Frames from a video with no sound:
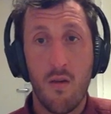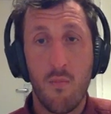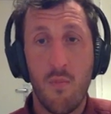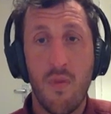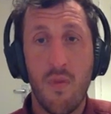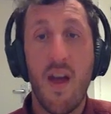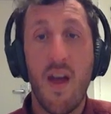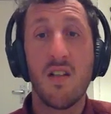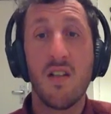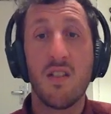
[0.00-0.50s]

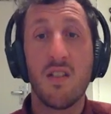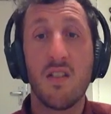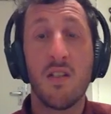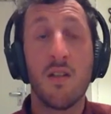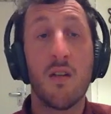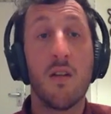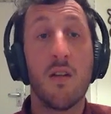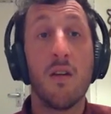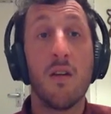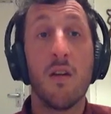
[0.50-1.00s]
That's
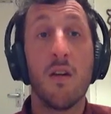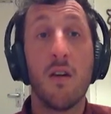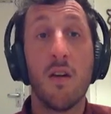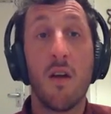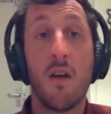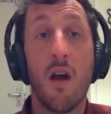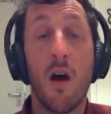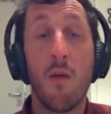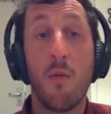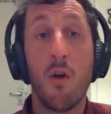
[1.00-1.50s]

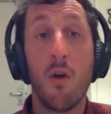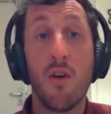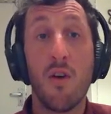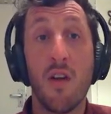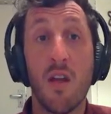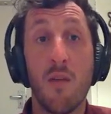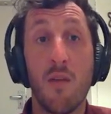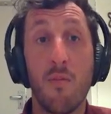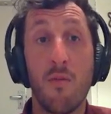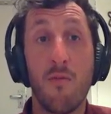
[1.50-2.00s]

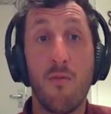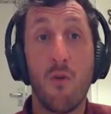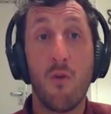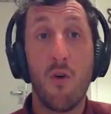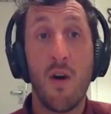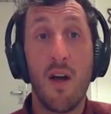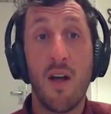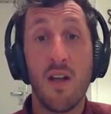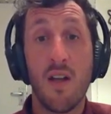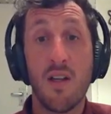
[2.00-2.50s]
uploading it
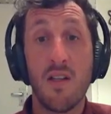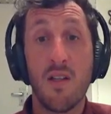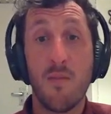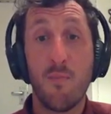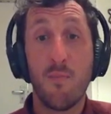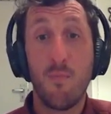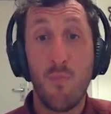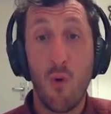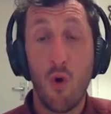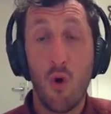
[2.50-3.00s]
beforehand is
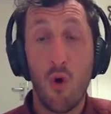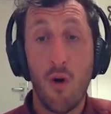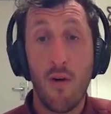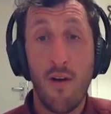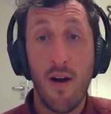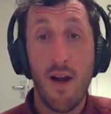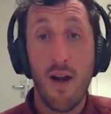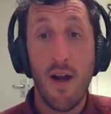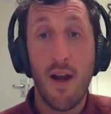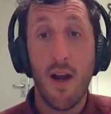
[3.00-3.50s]

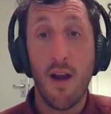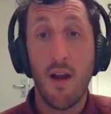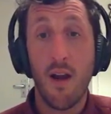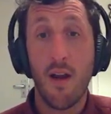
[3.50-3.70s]
boring.